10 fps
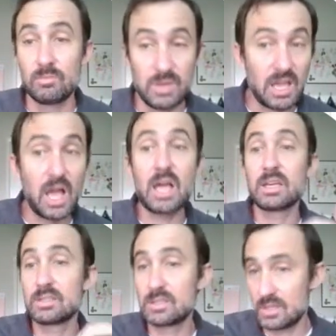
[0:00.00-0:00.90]

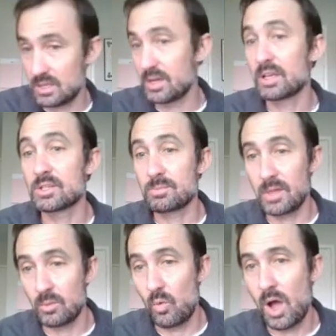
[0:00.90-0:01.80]
because, and then
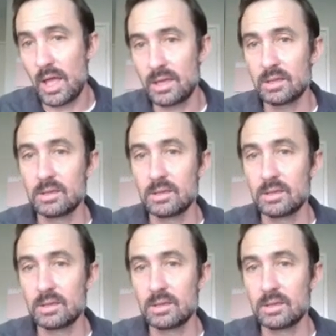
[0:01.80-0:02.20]
explain why.